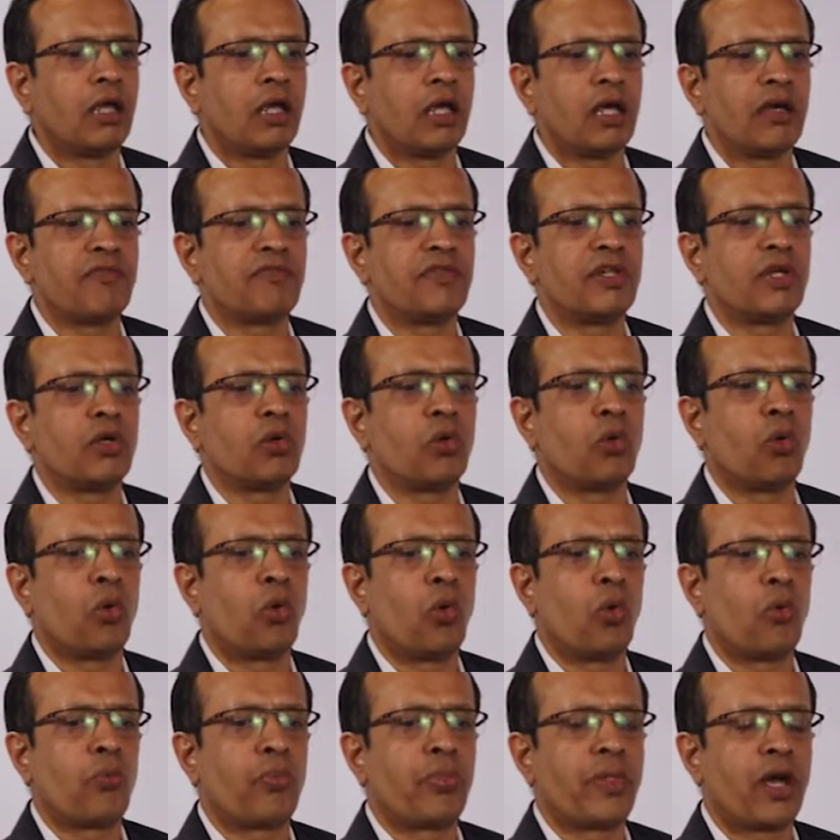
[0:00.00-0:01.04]
If the
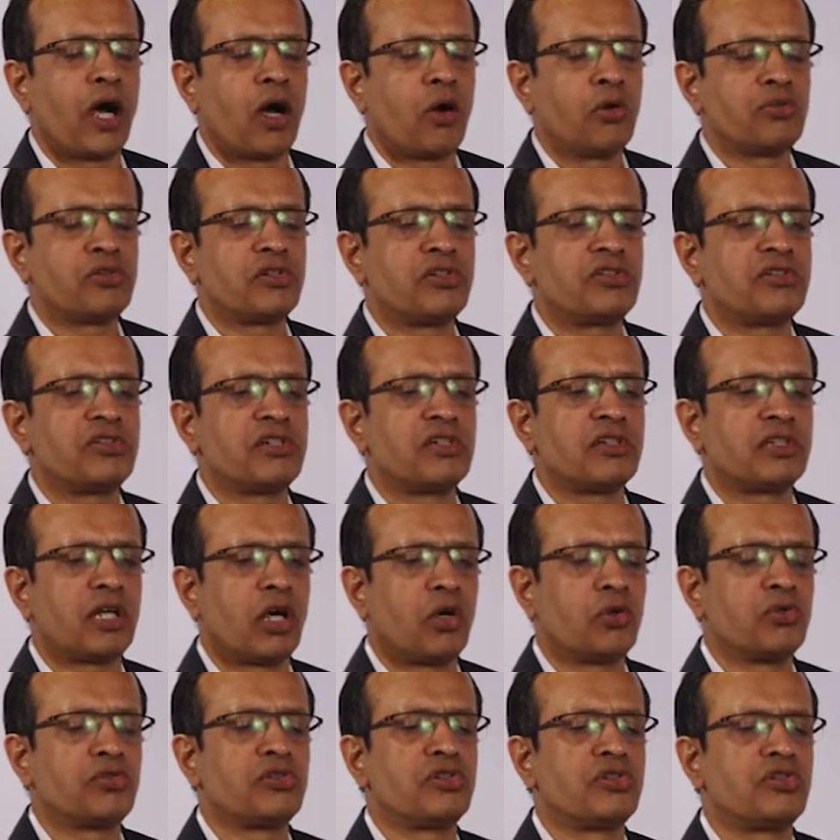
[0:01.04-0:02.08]
thousands and
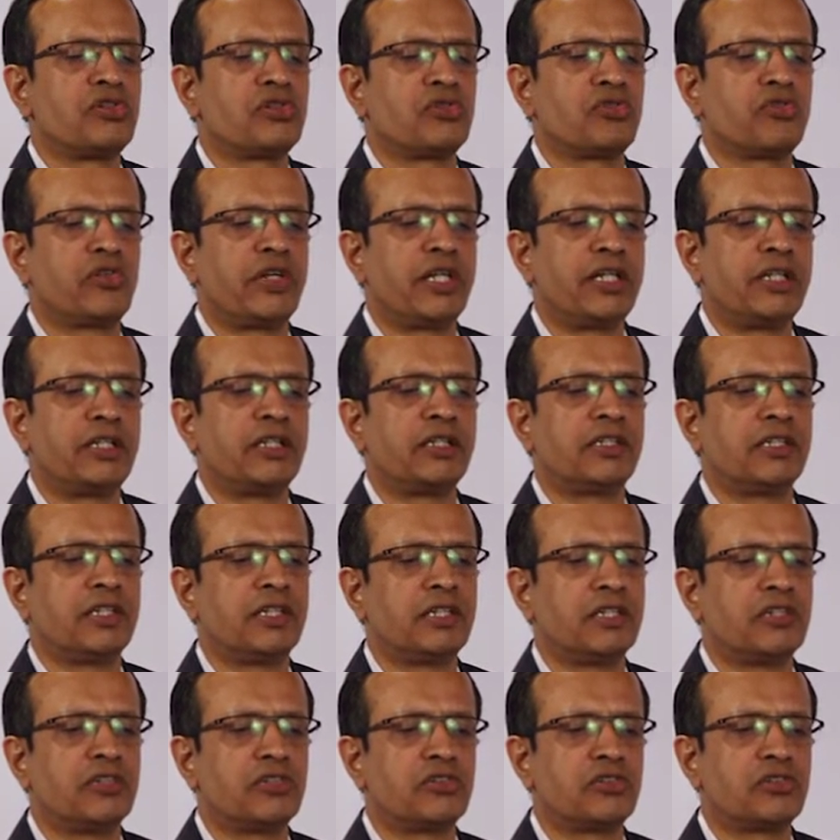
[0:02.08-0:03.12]
thousands of
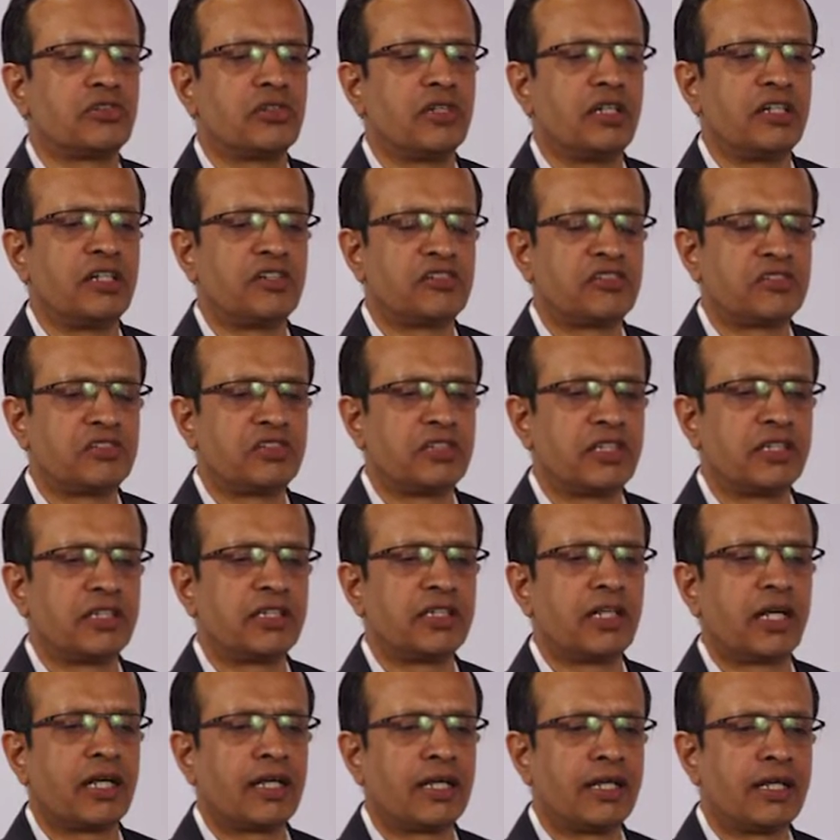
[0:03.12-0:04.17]
entities
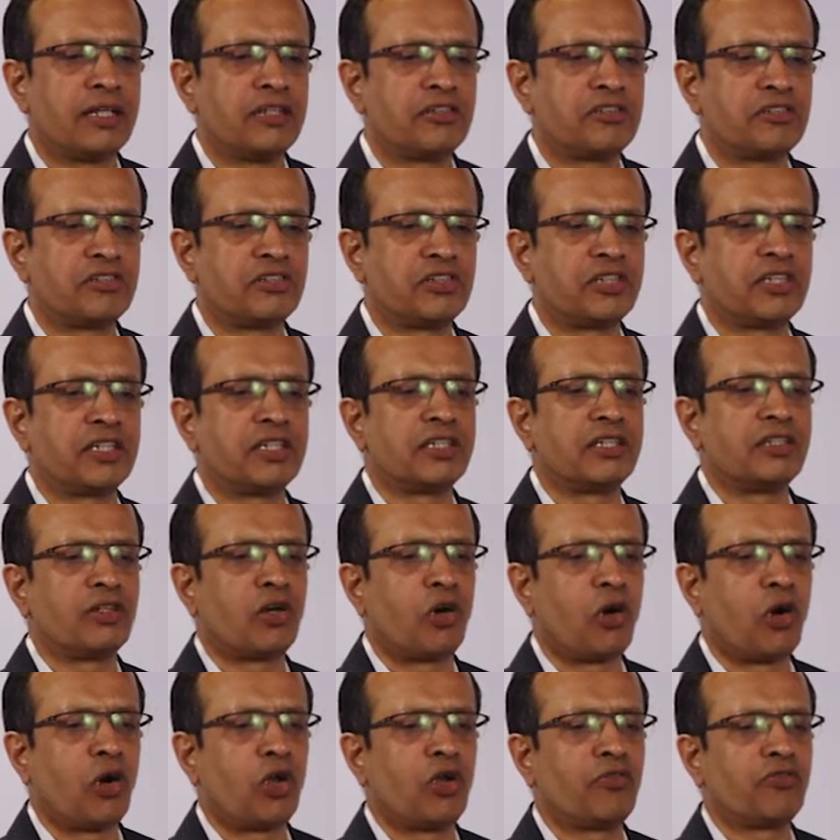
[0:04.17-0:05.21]
listed, unlisted,
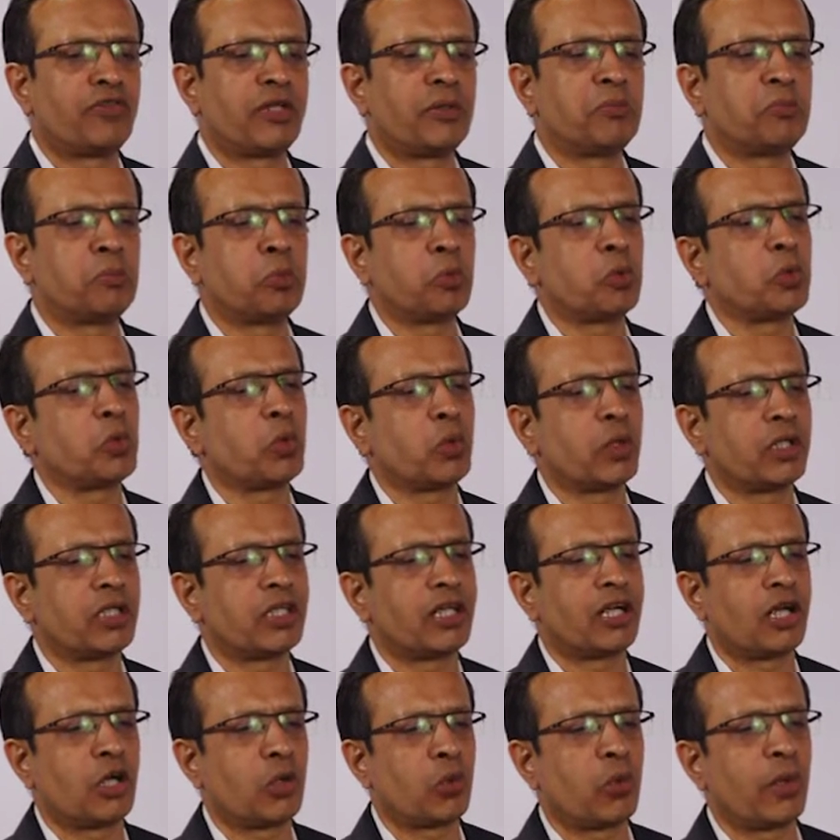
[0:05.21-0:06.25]
all of them put
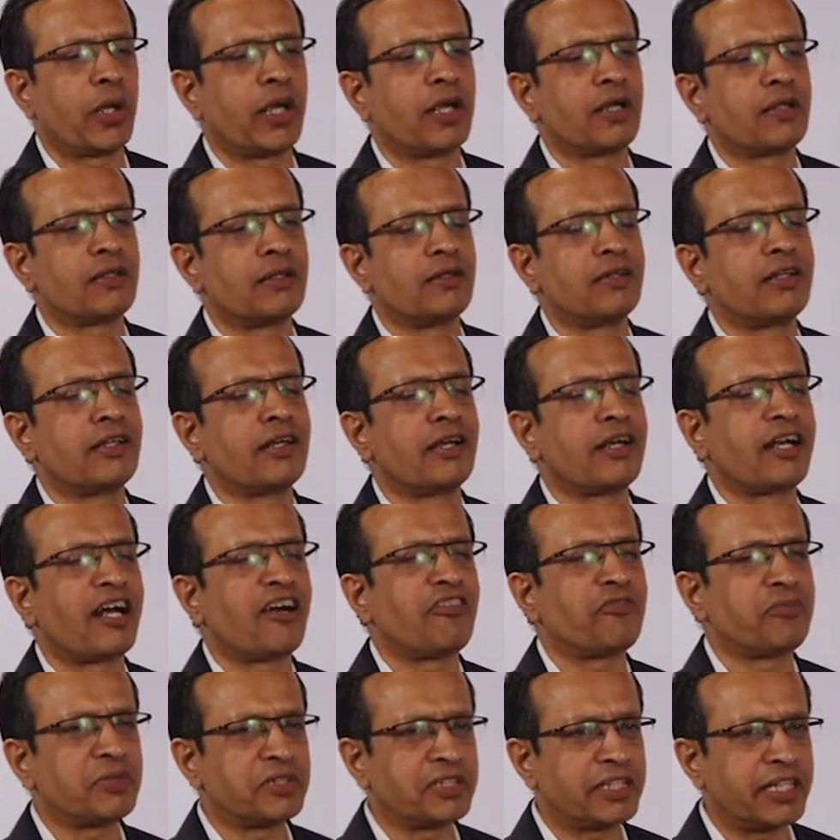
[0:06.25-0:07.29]
together are growing at
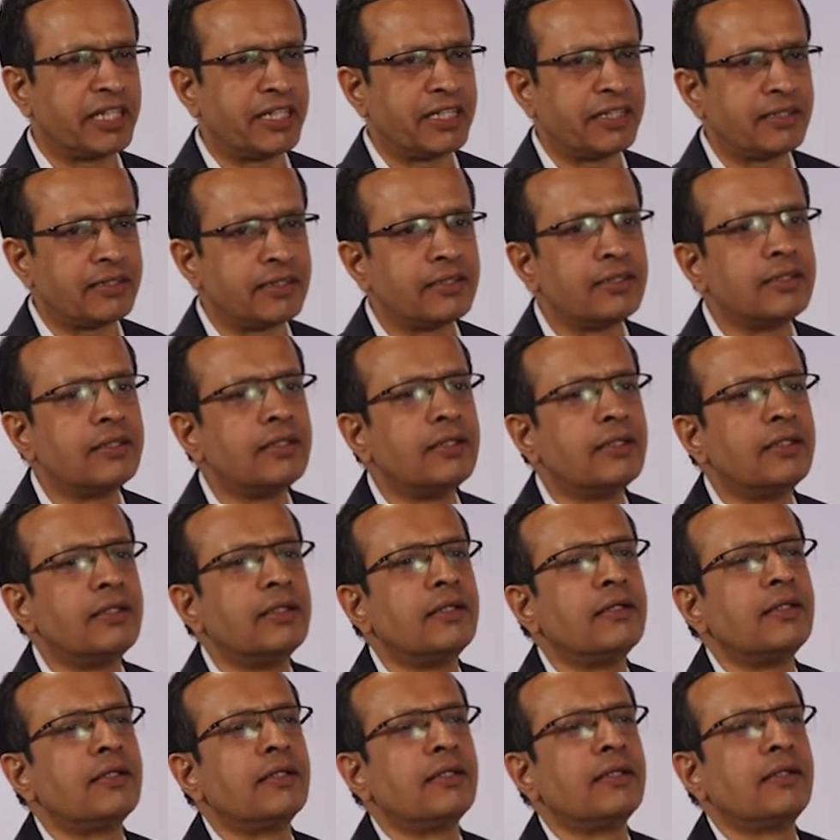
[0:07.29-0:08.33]
13.5 percent,
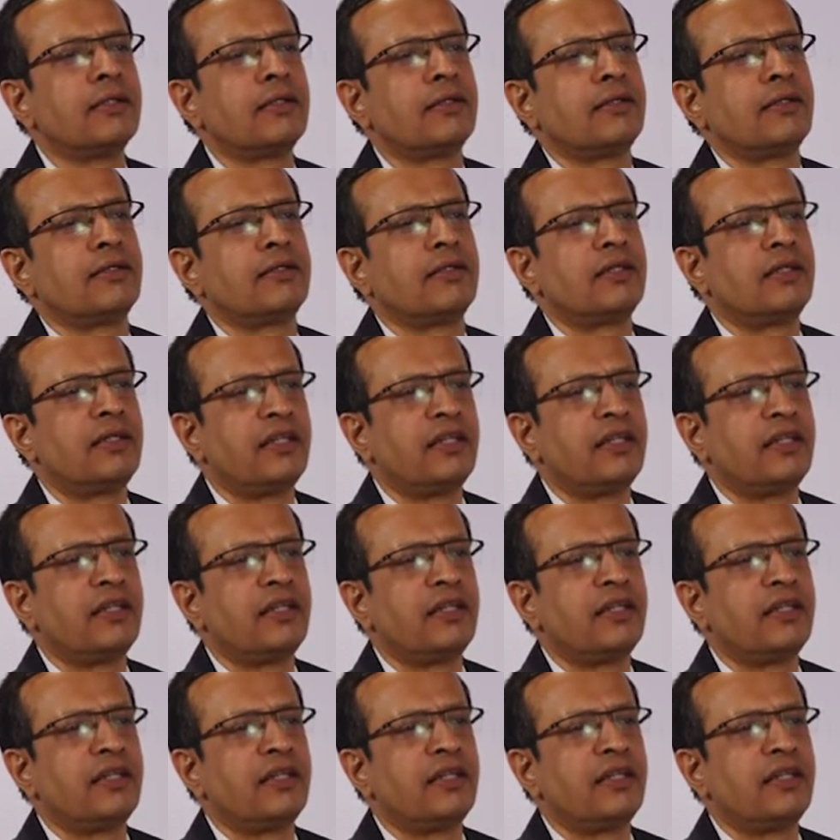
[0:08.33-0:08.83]
the